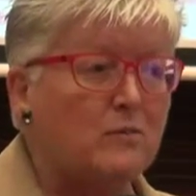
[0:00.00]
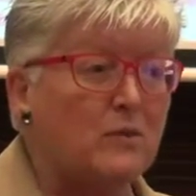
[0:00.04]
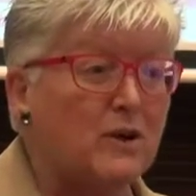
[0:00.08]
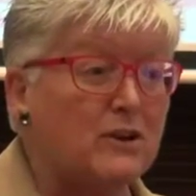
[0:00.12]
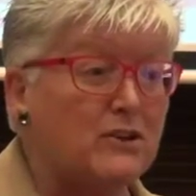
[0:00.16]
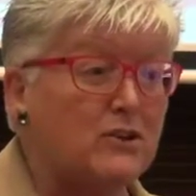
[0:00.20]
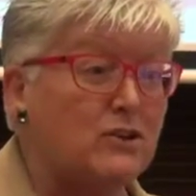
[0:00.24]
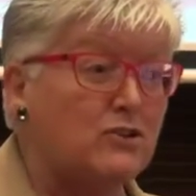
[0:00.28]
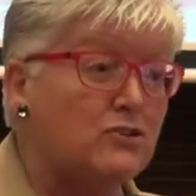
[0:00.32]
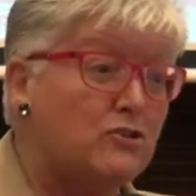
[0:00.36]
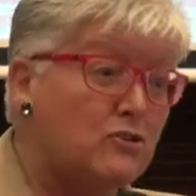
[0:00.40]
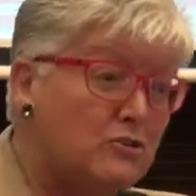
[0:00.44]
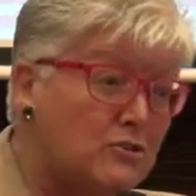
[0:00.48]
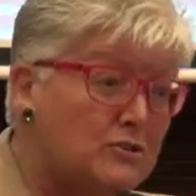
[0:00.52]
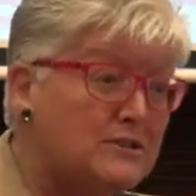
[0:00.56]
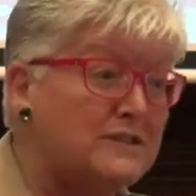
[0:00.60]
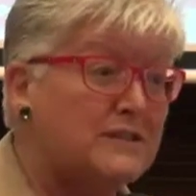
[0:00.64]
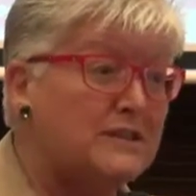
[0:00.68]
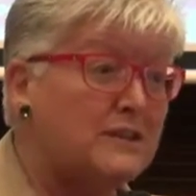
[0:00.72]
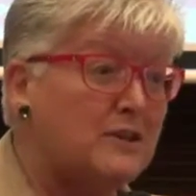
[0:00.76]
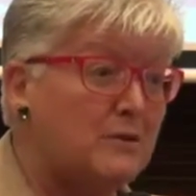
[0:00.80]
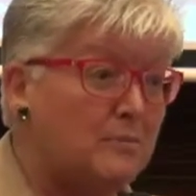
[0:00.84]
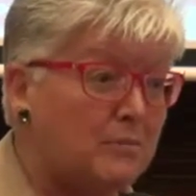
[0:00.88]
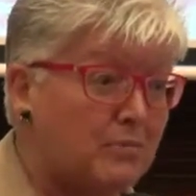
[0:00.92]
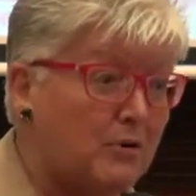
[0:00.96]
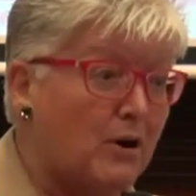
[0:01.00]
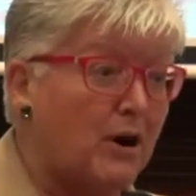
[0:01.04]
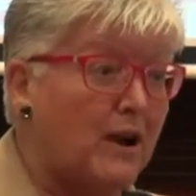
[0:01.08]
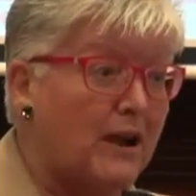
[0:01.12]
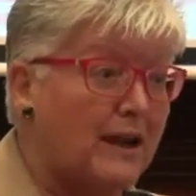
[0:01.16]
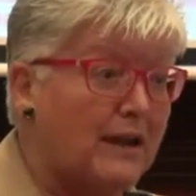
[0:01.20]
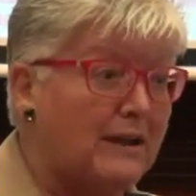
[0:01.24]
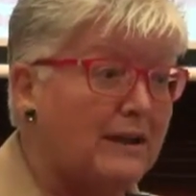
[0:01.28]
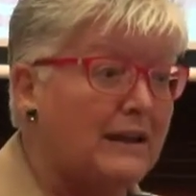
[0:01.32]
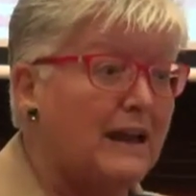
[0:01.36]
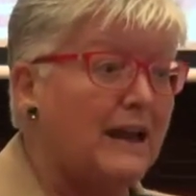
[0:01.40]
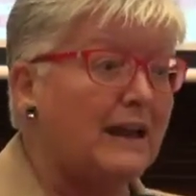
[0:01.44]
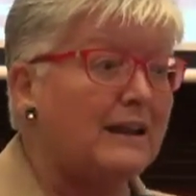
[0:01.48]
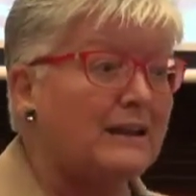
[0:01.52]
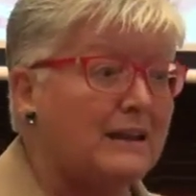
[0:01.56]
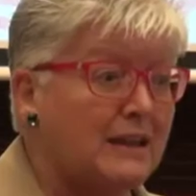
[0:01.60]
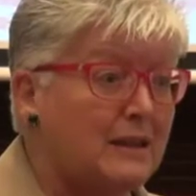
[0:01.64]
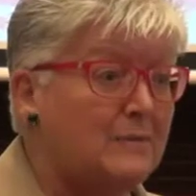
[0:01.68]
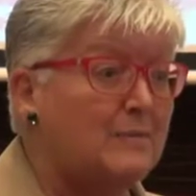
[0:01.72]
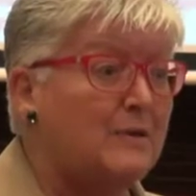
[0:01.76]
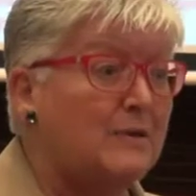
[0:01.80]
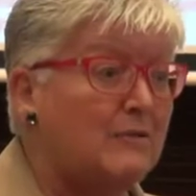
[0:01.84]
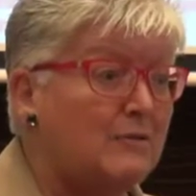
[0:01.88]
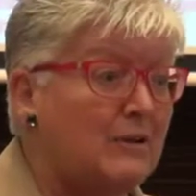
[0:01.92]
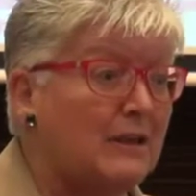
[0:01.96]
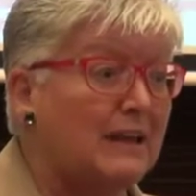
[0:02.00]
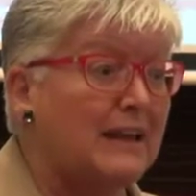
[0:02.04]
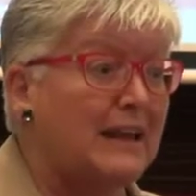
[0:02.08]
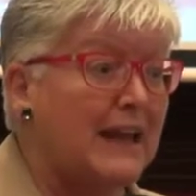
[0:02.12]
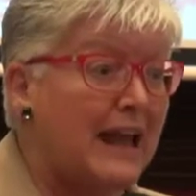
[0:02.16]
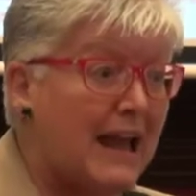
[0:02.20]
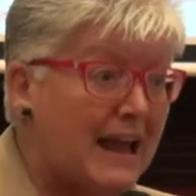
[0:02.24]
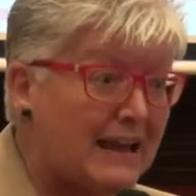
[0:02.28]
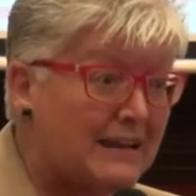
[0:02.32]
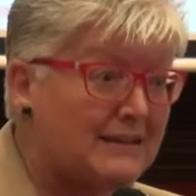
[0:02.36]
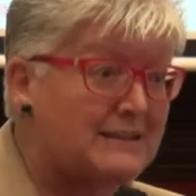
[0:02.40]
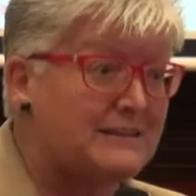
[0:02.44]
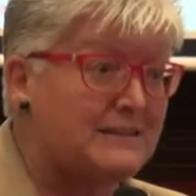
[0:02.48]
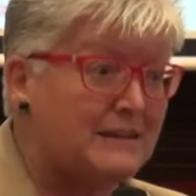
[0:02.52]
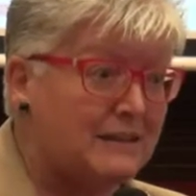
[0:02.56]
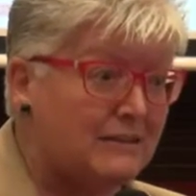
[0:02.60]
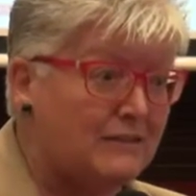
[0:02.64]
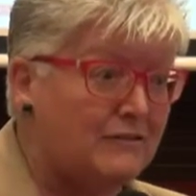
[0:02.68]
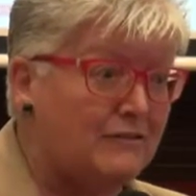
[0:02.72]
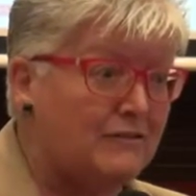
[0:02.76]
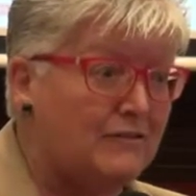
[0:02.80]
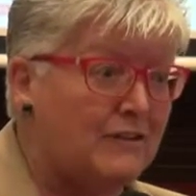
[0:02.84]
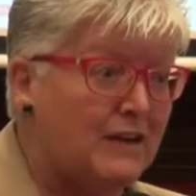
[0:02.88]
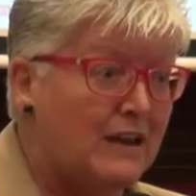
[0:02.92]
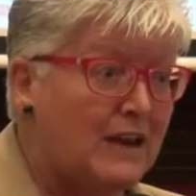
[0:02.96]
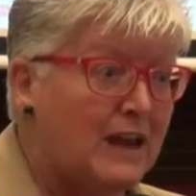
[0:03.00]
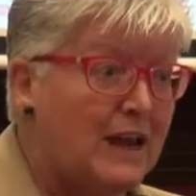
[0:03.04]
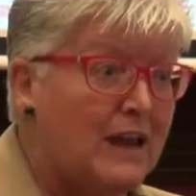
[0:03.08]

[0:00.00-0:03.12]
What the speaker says: where you're using your brain and keeping really active?